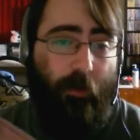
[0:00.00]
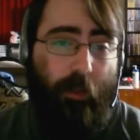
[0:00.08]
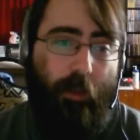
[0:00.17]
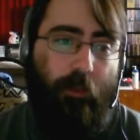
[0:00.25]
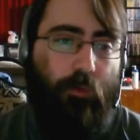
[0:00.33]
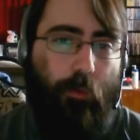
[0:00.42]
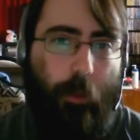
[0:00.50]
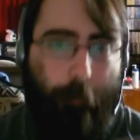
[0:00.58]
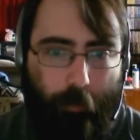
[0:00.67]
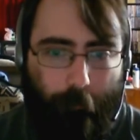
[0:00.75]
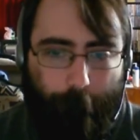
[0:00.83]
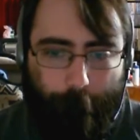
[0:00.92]
and you get
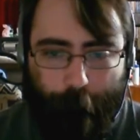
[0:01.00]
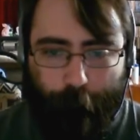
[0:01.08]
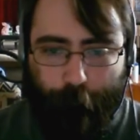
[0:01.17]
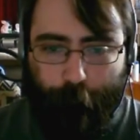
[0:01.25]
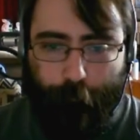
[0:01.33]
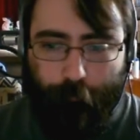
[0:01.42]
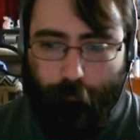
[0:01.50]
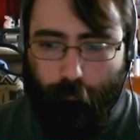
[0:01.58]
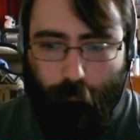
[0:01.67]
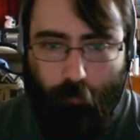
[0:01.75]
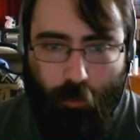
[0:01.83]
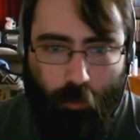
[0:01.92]
better.
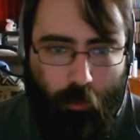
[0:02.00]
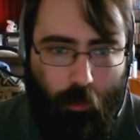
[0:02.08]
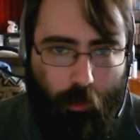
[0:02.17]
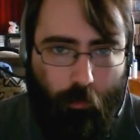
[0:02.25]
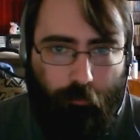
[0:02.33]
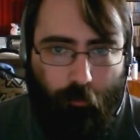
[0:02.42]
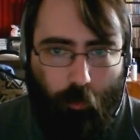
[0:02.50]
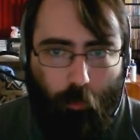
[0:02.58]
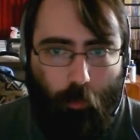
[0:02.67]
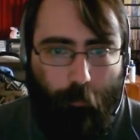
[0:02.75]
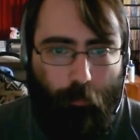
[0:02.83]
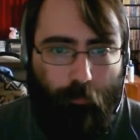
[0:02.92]
So
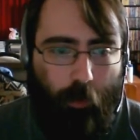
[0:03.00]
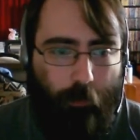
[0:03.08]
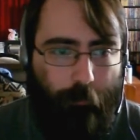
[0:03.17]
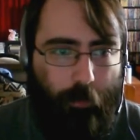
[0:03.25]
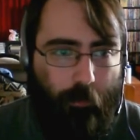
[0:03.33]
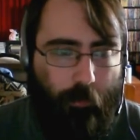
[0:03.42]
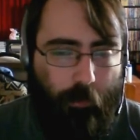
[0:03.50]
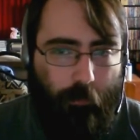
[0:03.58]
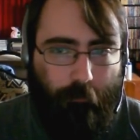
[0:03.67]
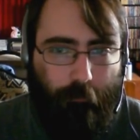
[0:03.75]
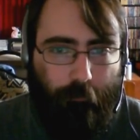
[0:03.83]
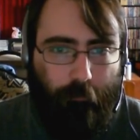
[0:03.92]
we'll move on there.
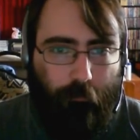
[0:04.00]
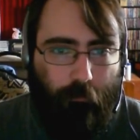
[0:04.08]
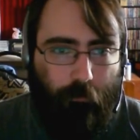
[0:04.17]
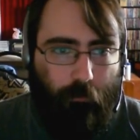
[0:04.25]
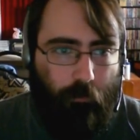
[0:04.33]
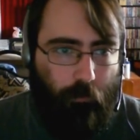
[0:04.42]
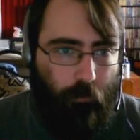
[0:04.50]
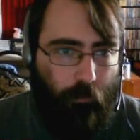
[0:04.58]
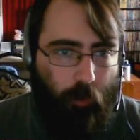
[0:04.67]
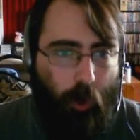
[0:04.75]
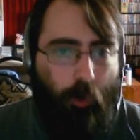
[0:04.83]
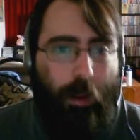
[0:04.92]

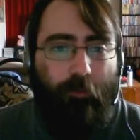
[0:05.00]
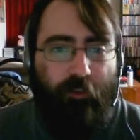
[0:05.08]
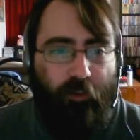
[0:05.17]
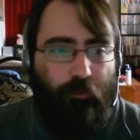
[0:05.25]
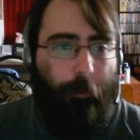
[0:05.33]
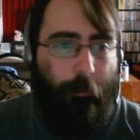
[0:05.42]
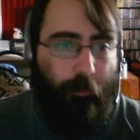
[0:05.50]
Oh, now it's teaching me about the